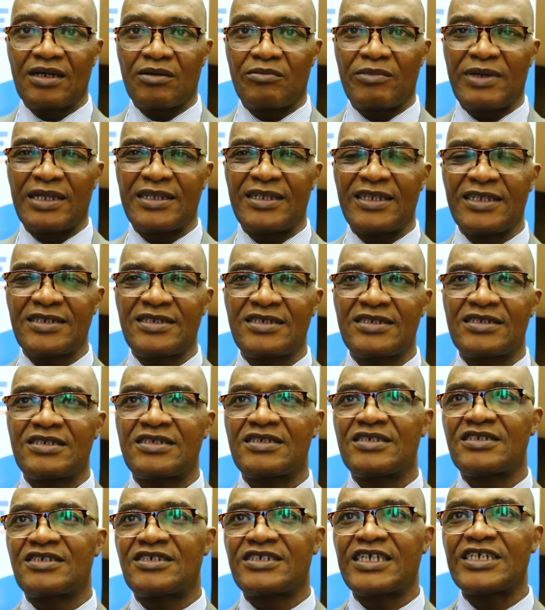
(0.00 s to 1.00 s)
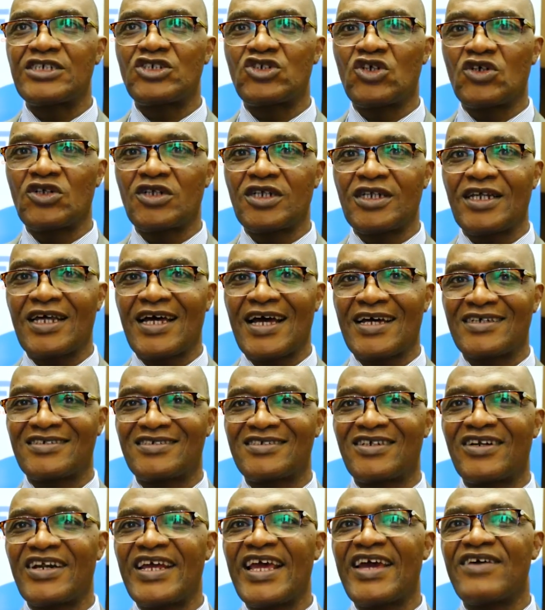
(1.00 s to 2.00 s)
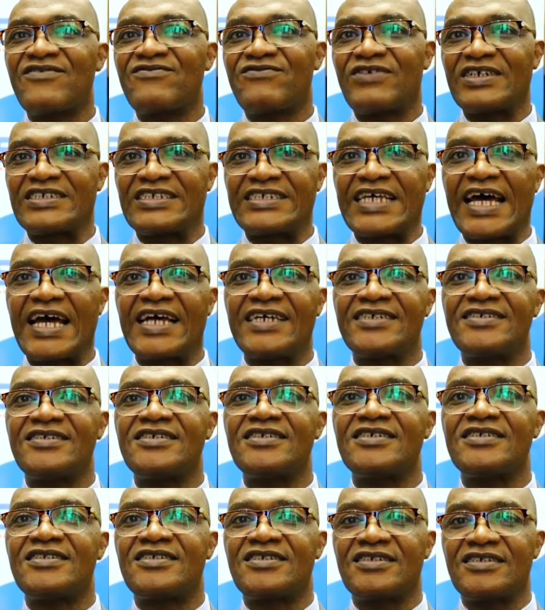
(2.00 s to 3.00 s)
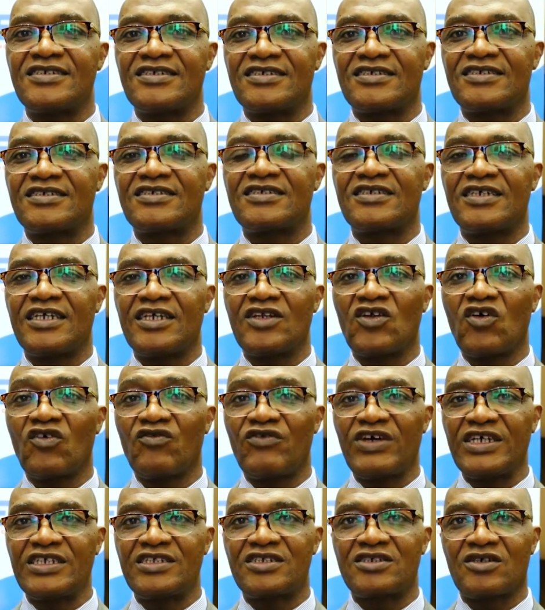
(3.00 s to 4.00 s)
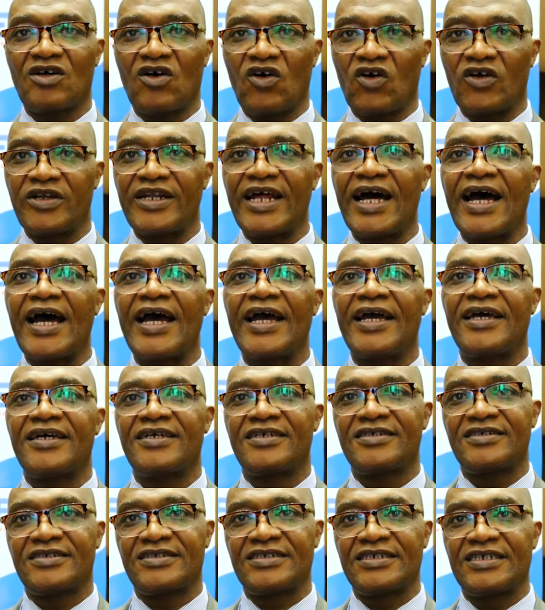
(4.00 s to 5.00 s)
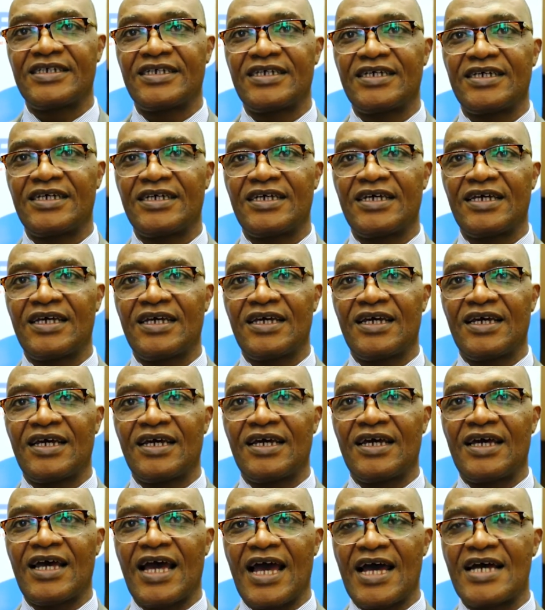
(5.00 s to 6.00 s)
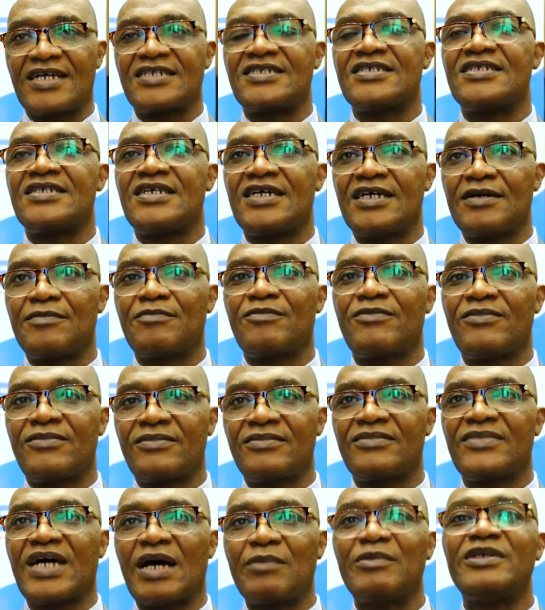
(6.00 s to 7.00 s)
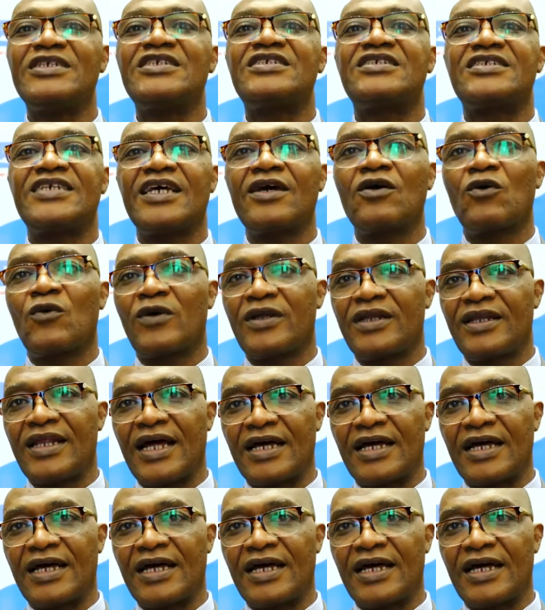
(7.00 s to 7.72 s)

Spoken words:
But this session has re-emphasized it is innovate or die. And I'm in sync with